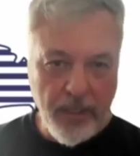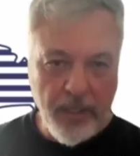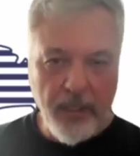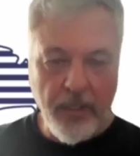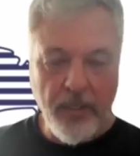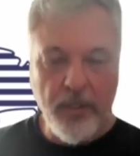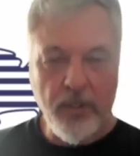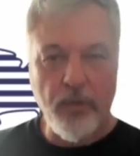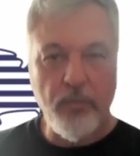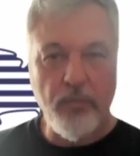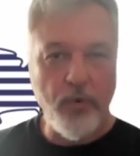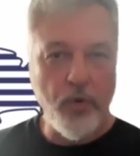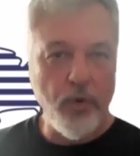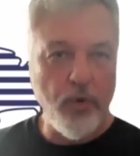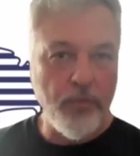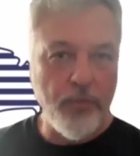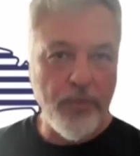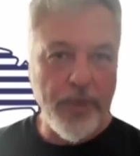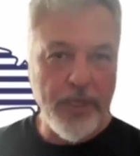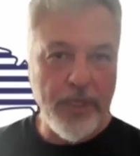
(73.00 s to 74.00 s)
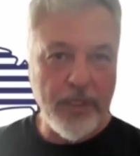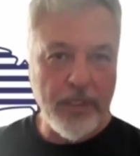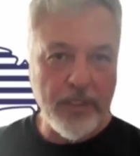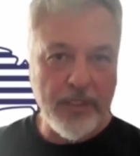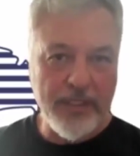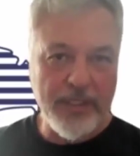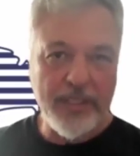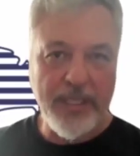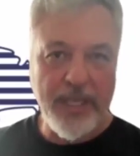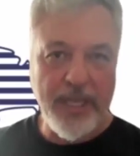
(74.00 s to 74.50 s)
the movement
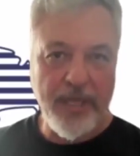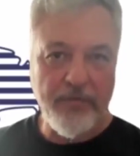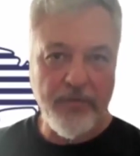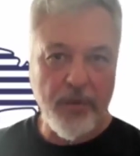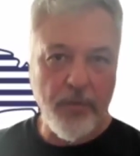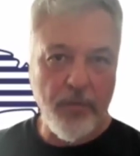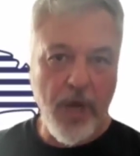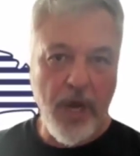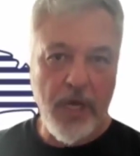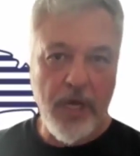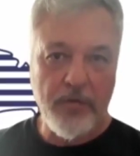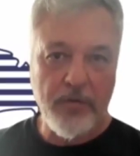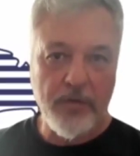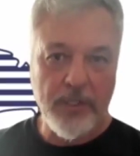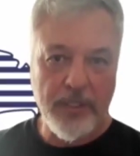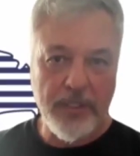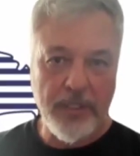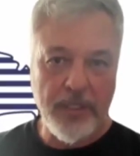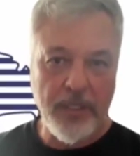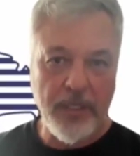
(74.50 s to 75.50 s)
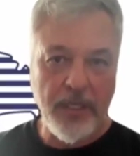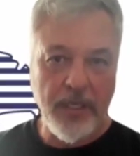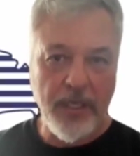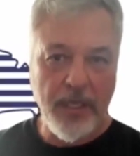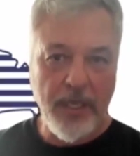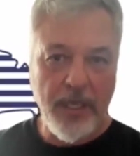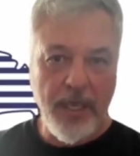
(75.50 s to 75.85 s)
to save democracy,